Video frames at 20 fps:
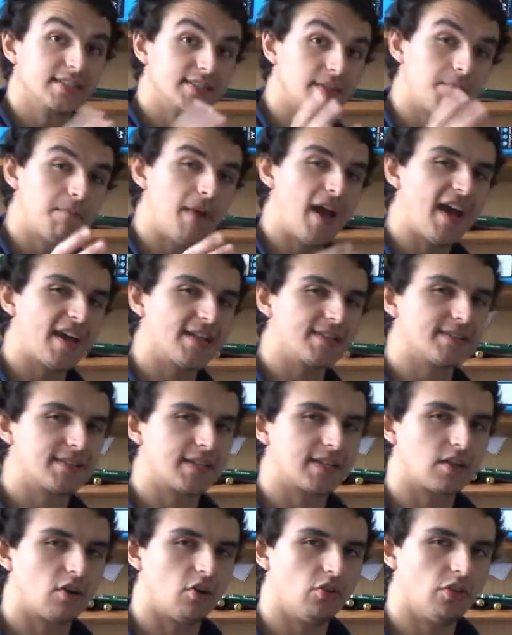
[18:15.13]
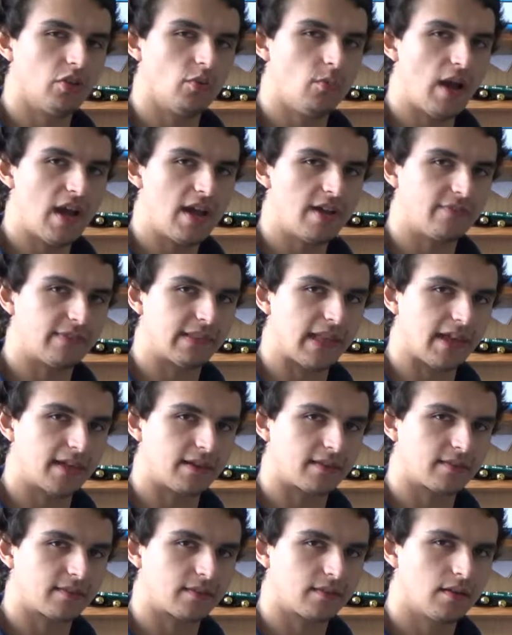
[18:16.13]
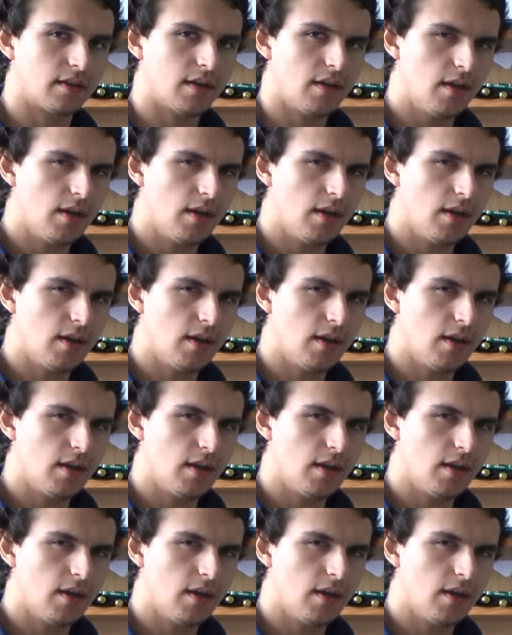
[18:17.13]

depending on the wavelength.